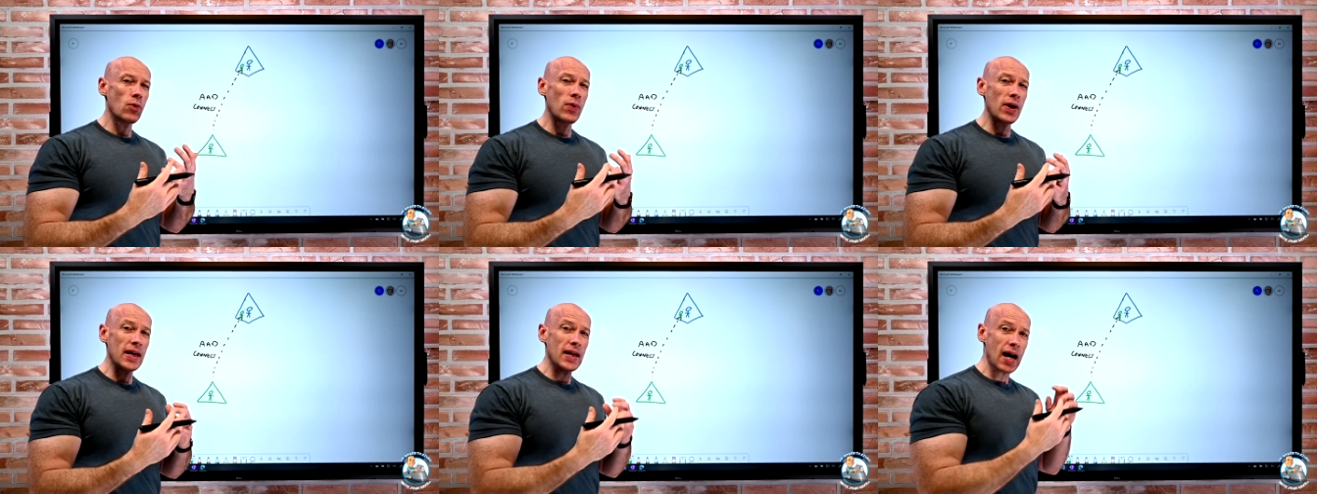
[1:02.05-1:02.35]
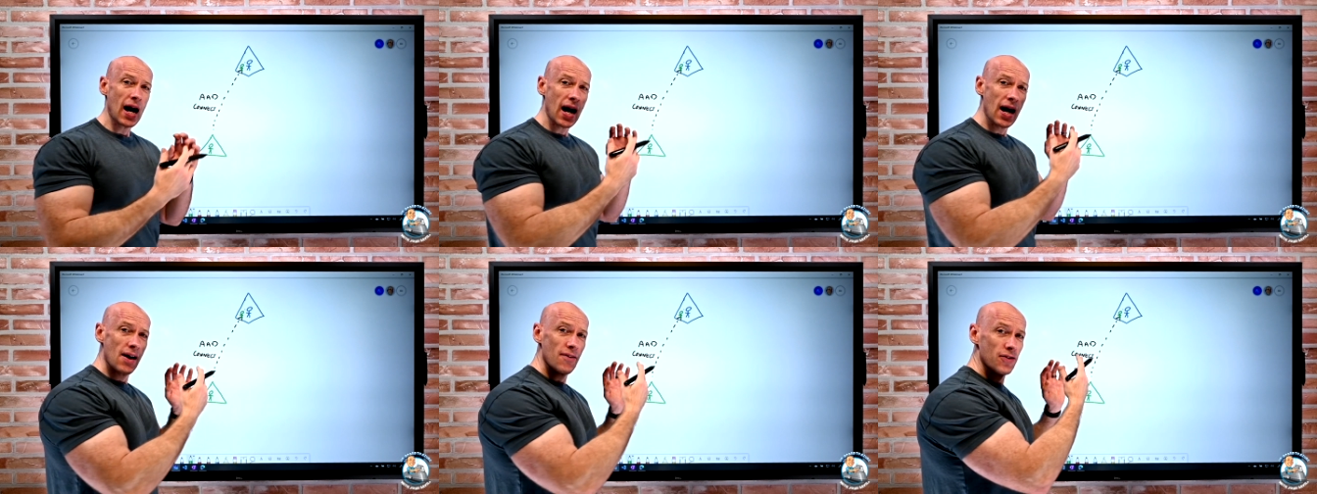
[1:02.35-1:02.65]
we
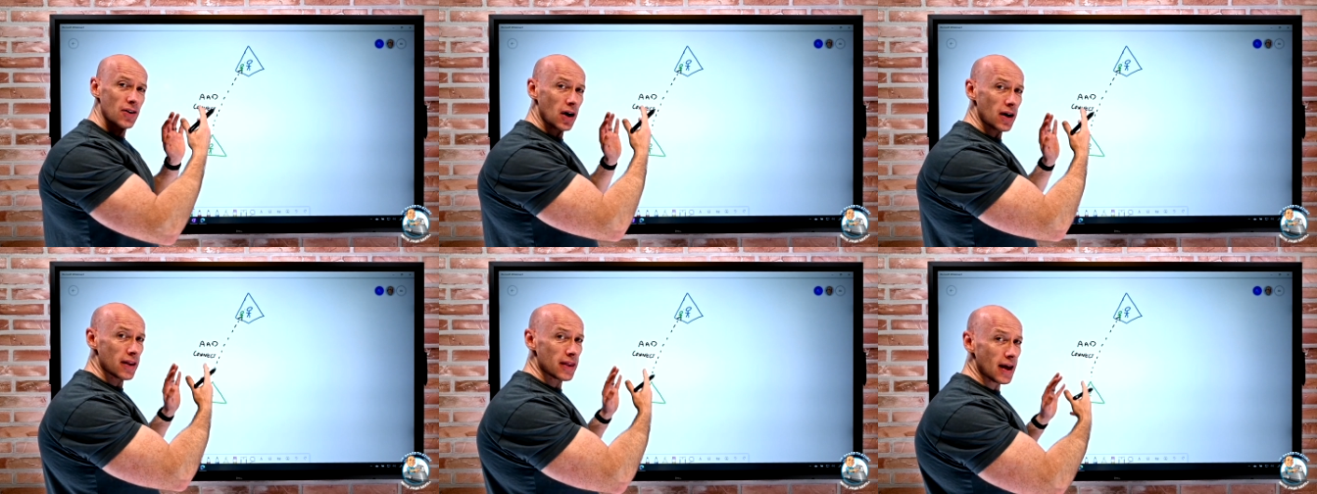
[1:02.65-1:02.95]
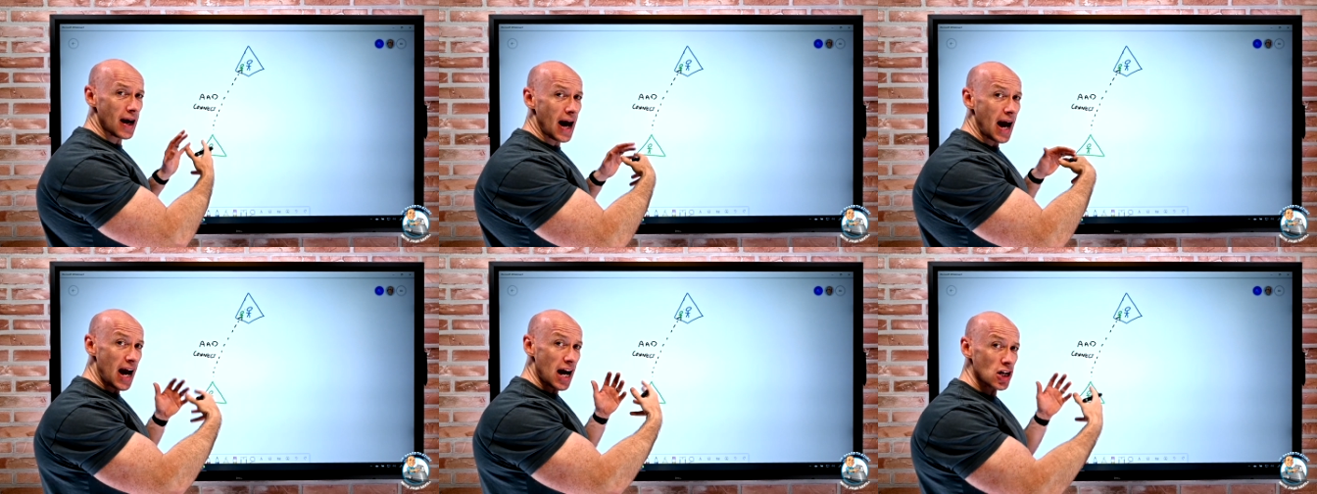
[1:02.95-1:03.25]
have kind of
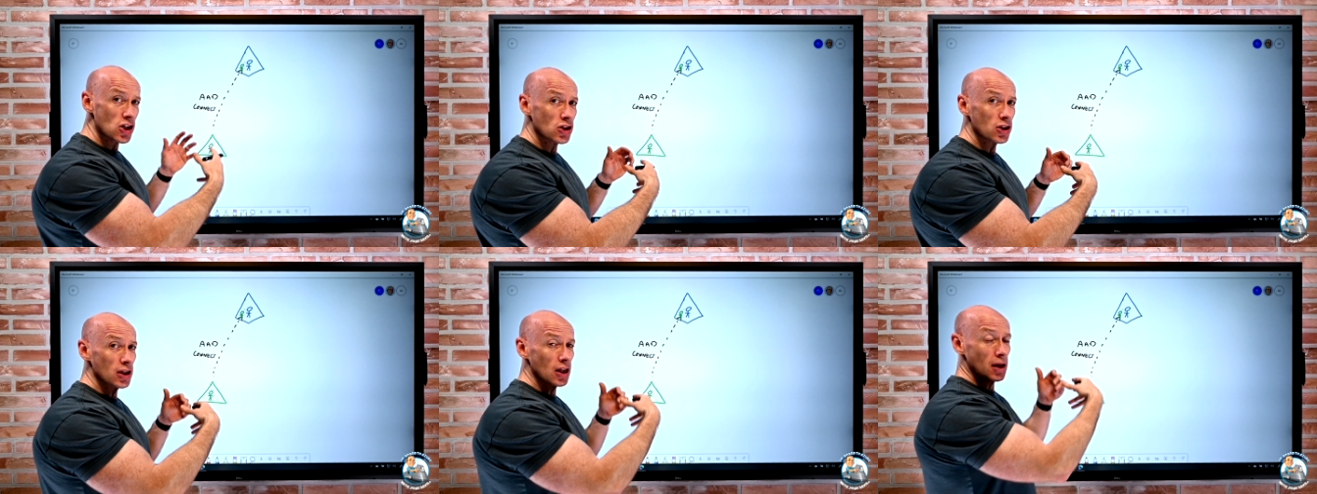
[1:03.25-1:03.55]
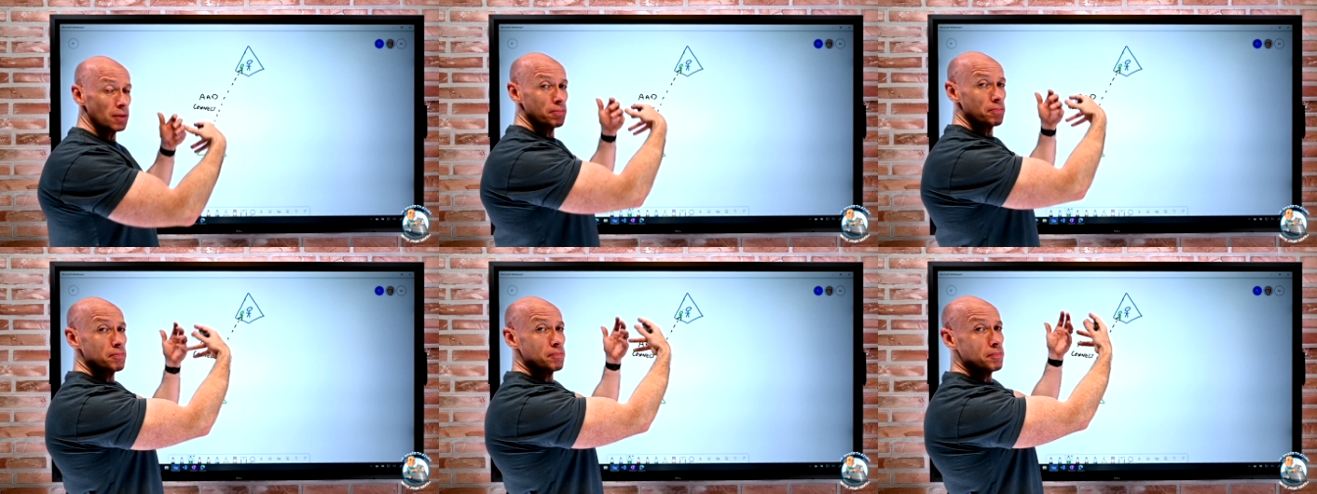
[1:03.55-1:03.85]
the hash of
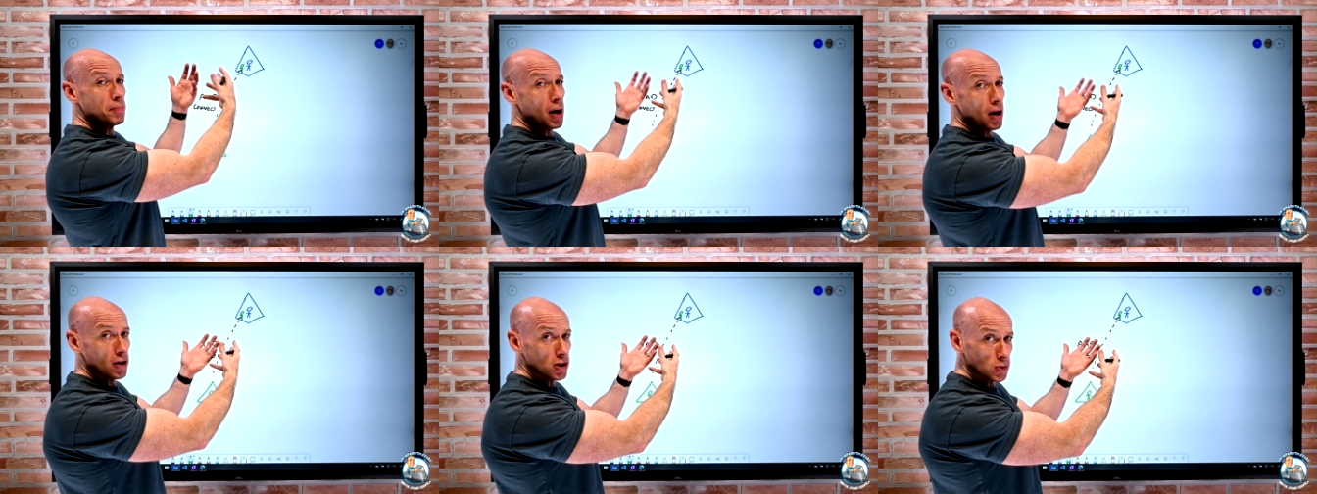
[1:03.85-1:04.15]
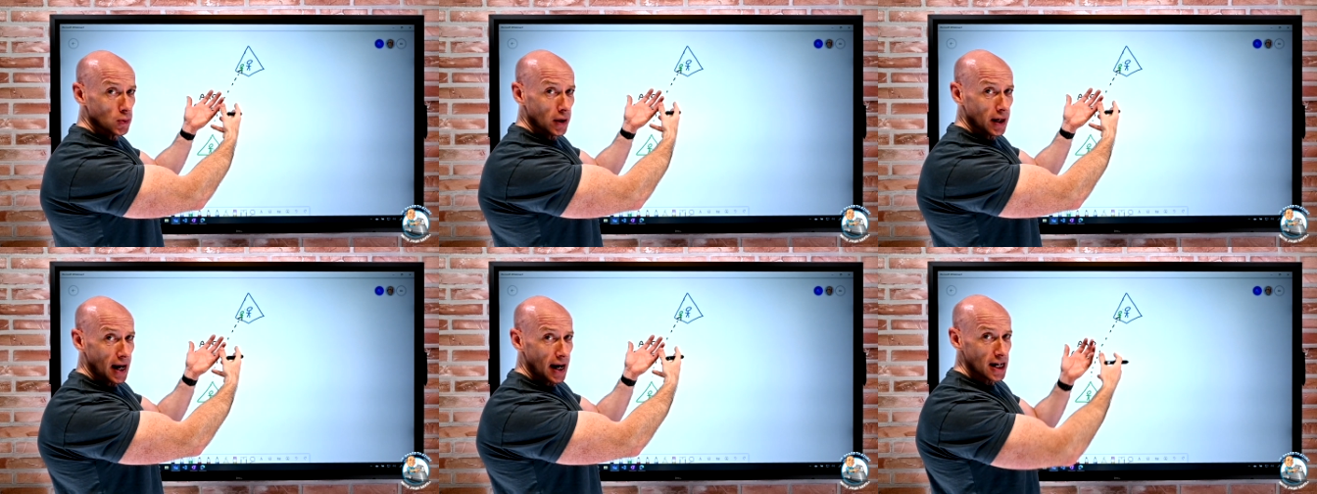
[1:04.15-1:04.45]
the
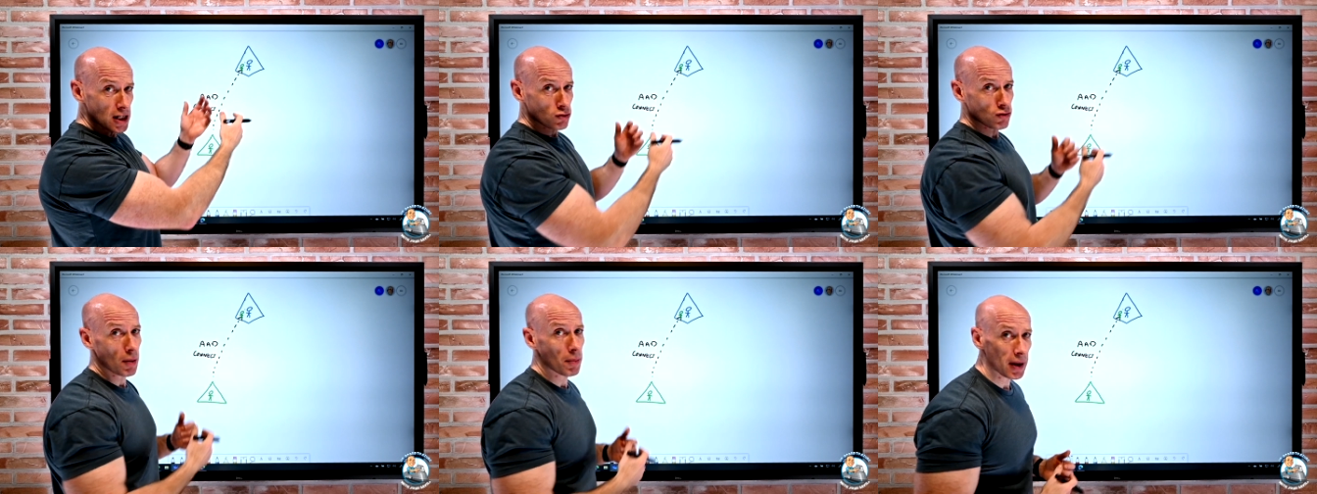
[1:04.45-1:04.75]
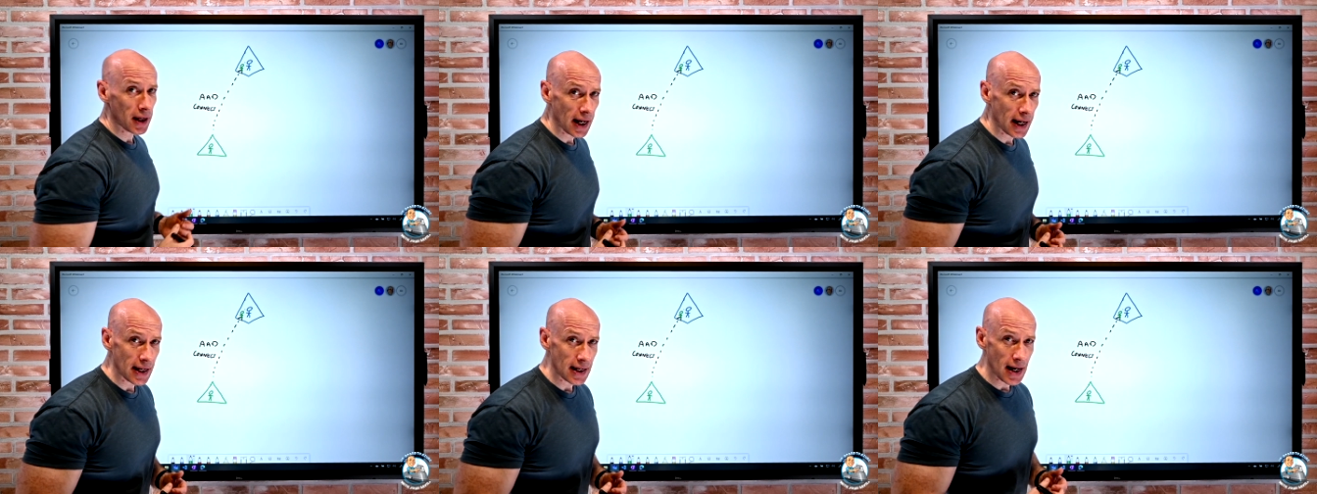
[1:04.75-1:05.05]
password hash
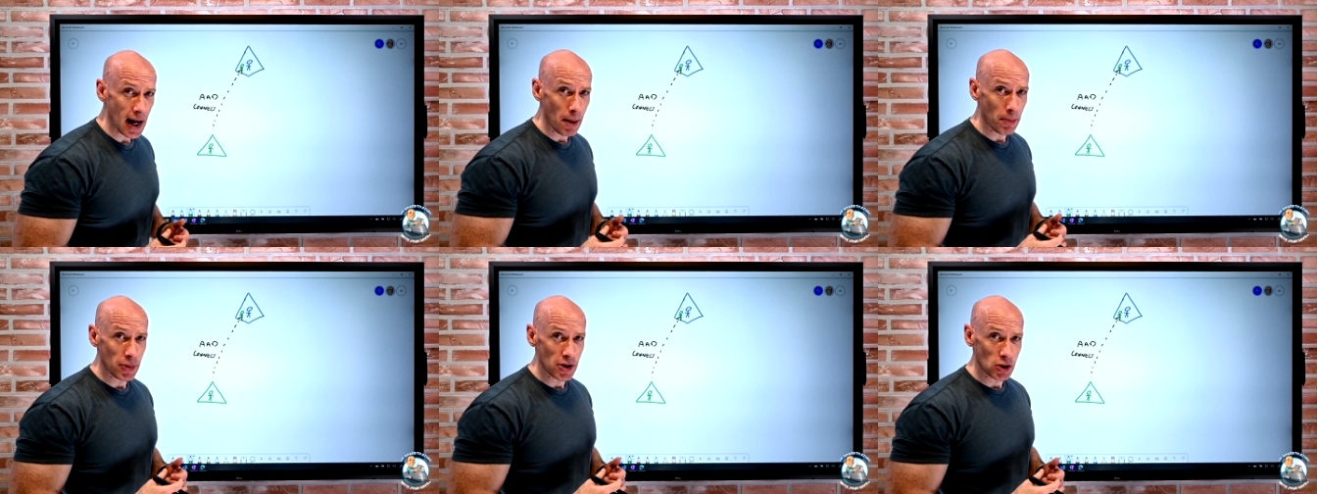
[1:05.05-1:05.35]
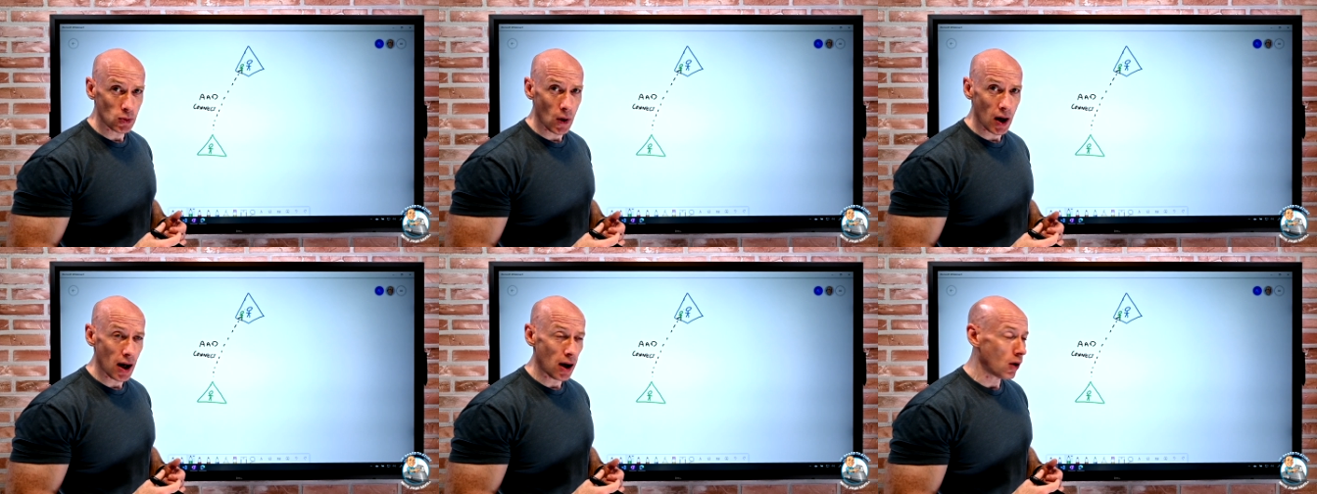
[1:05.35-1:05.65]
replicated up
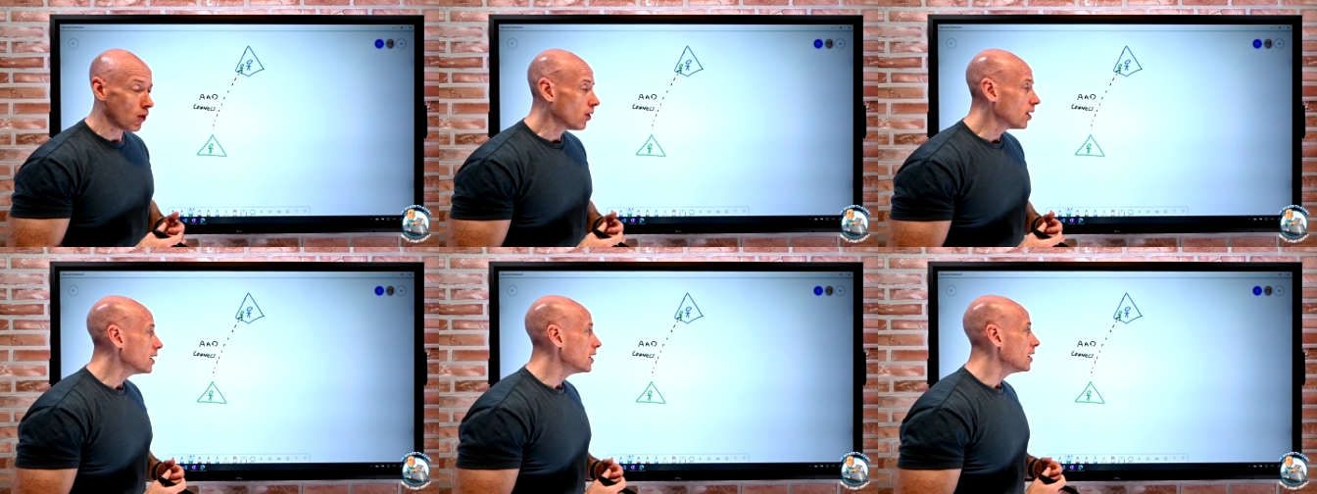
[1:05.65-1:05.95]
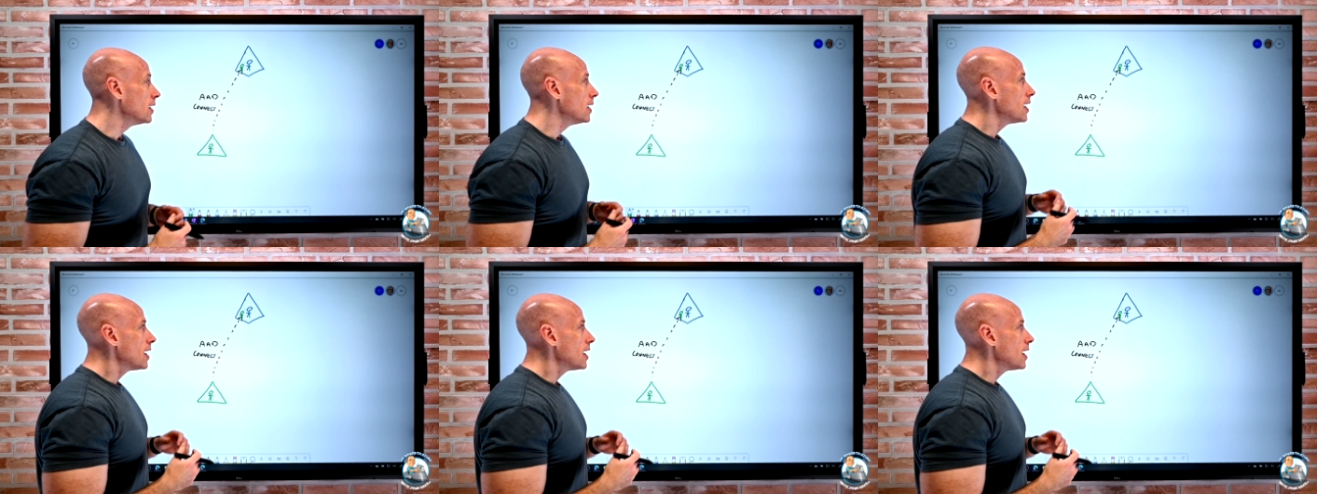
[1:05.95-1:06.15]
as well,